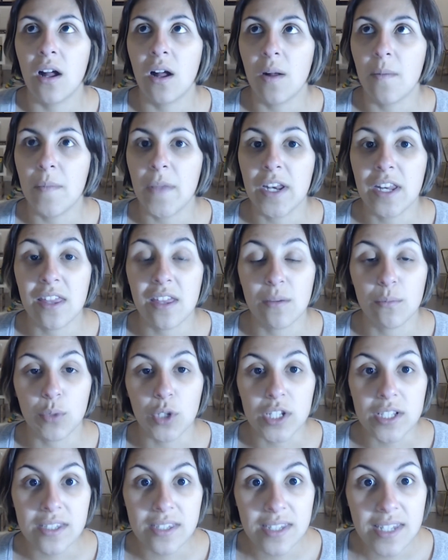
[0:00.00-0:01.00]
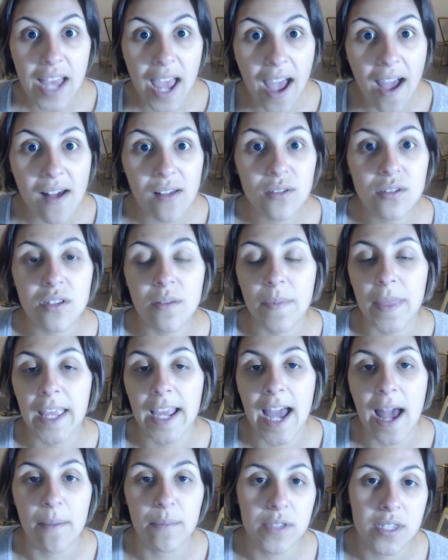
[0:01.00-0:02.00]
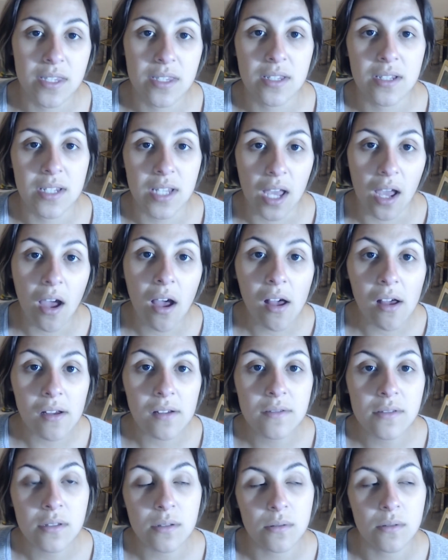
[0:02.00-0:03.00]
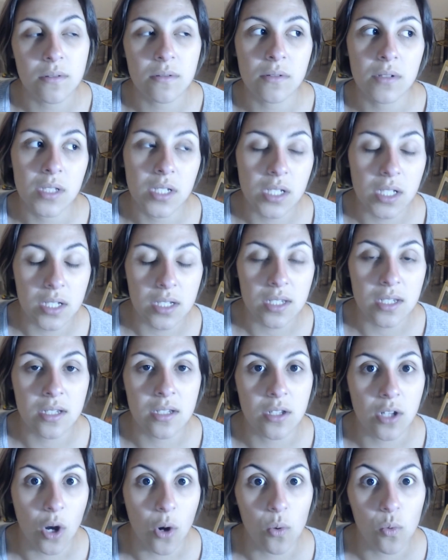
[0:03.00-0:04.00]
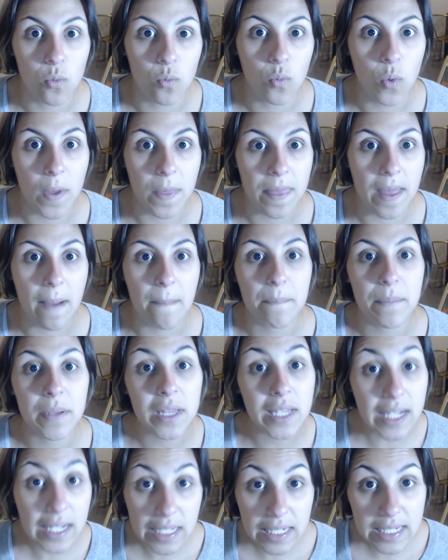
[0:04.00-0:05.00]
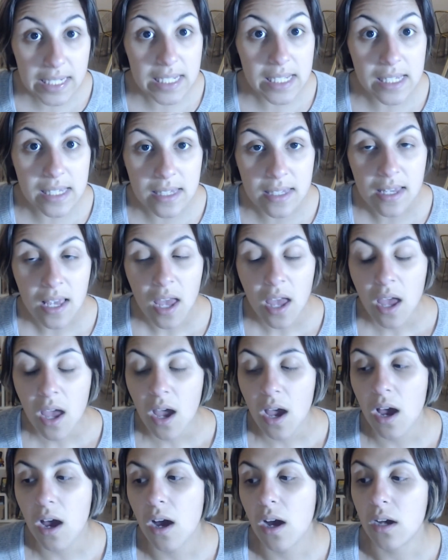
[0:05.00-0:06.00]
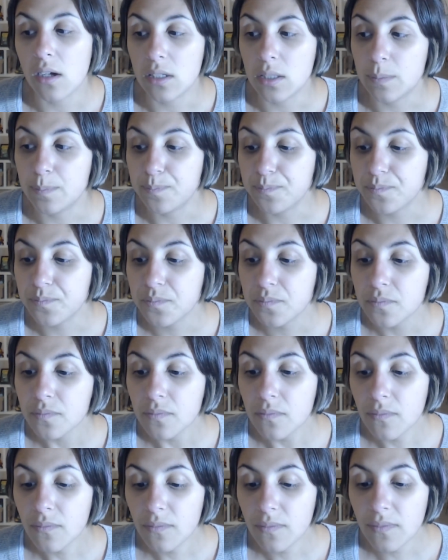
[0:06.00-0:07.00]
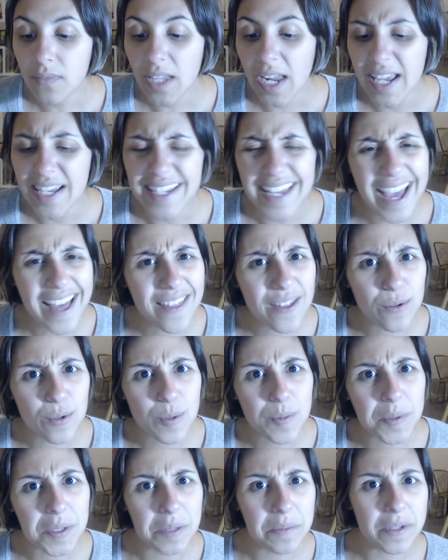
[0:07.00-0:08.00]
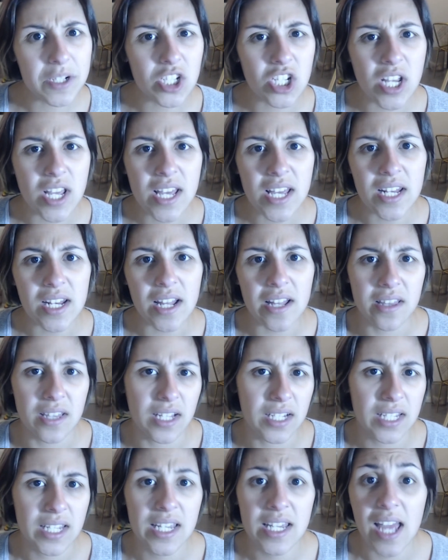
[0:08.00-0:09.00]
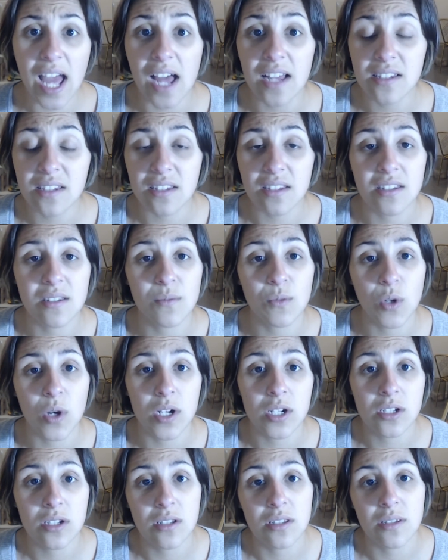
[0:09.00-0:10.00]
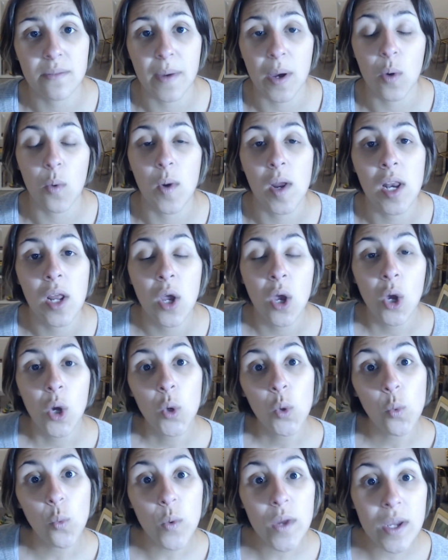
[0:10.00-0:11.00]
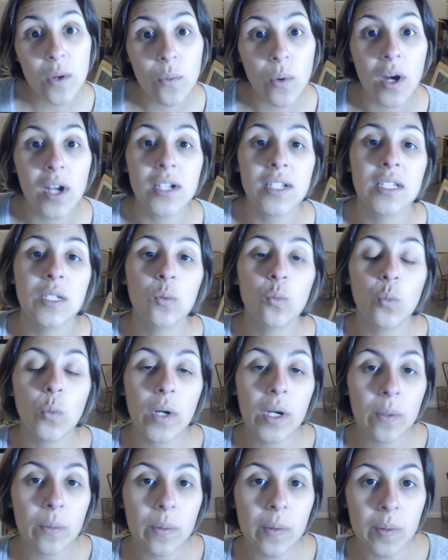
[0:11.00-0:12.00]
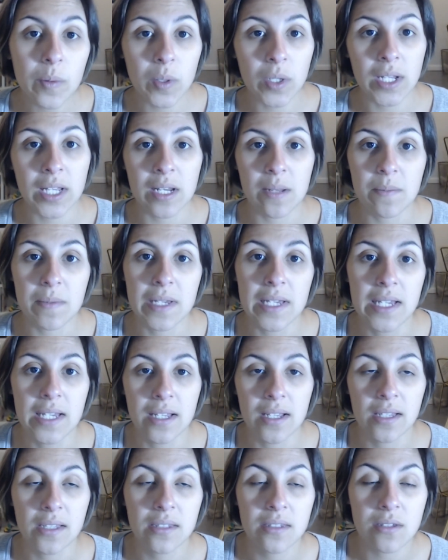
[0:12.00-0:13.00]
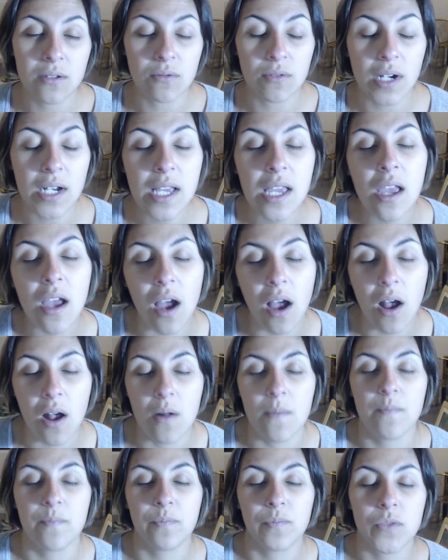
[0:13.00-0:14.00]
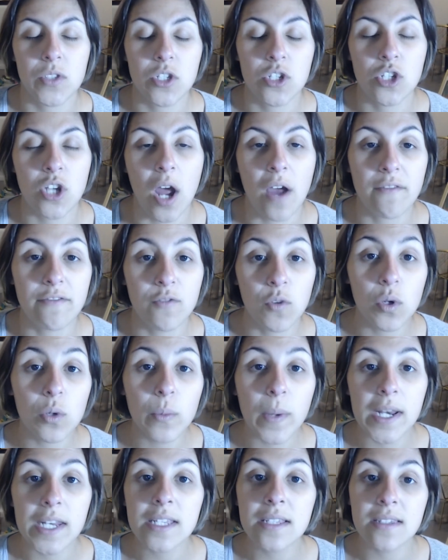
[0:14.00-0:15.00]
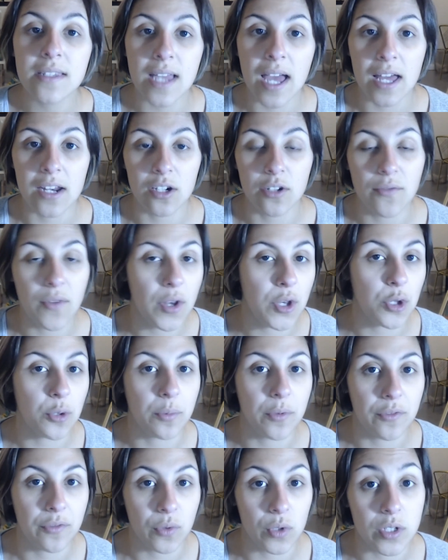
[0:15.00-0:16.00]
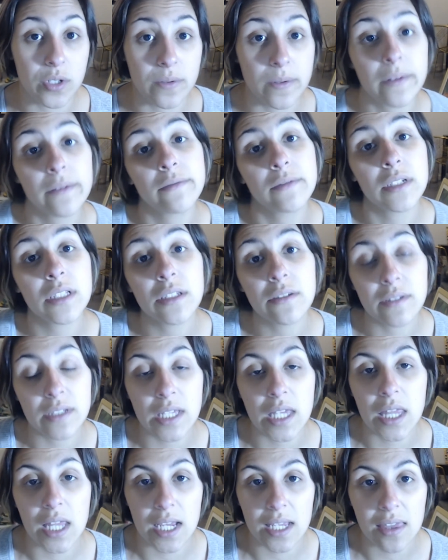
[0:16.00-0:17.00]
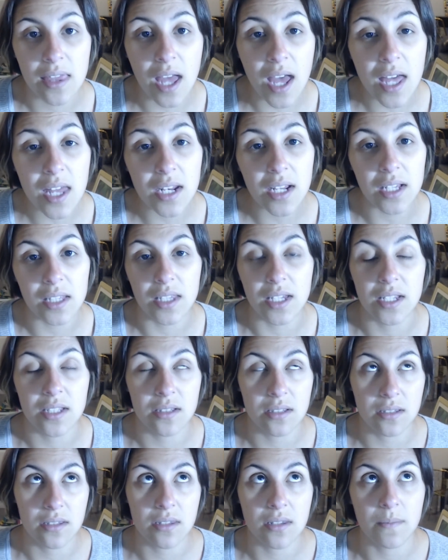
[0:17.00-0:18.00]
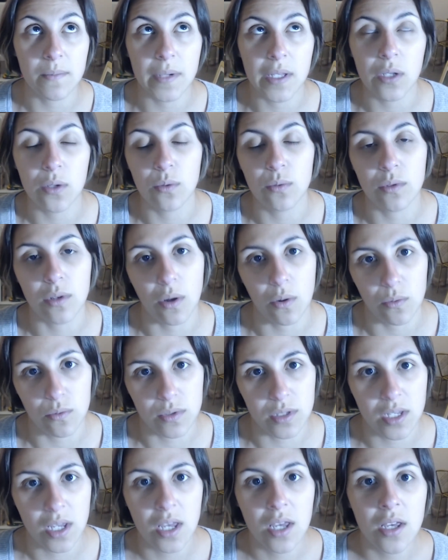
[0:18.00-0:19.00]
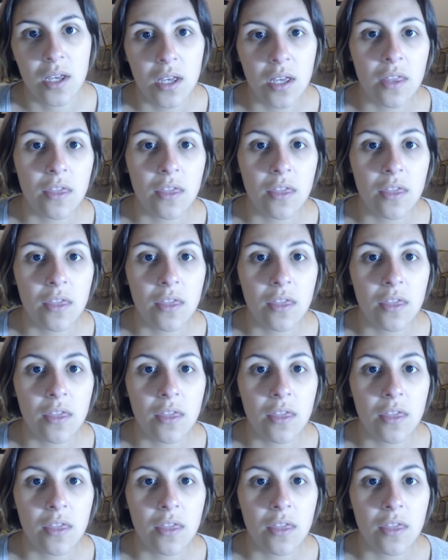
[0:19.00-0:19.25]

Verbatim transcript: um, anything breaks down something happens the day of so it's really good to know what that plan is um, and yeah, that was pretty much it. And then he asked us some questions about what we wanted and where we were going to be. He's already um, shot four weddings at our venue before, so I really, really like that. I like somebody who knows